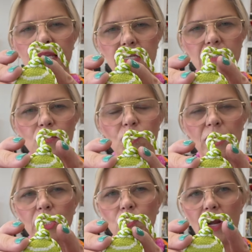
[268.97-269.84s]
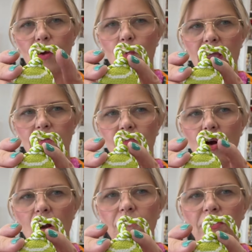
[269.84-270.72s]
is a really great way
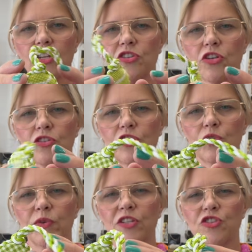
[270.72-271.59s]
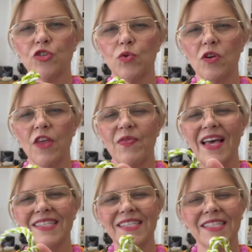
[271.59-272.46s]
for our finishers to ensure that
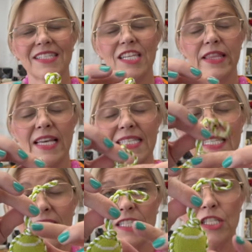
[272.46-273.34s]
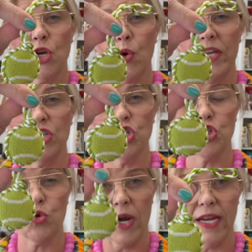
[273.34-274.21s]
that sits going
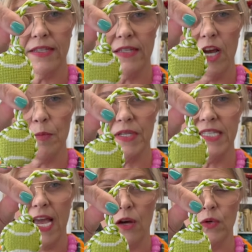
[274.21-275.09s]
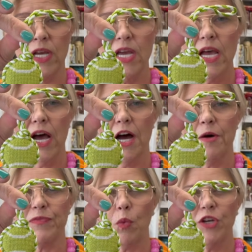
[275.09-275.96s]
straight up and down.
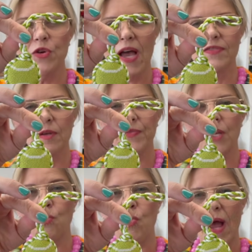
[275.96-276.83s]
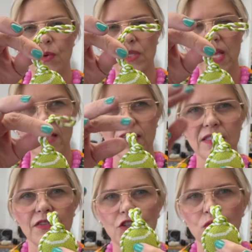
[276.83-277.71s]
When you have something round like
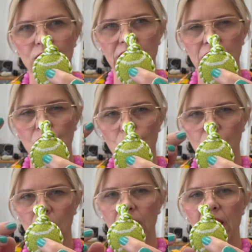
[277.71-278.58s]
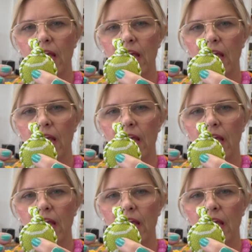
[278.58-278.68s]
this and the twisted cord,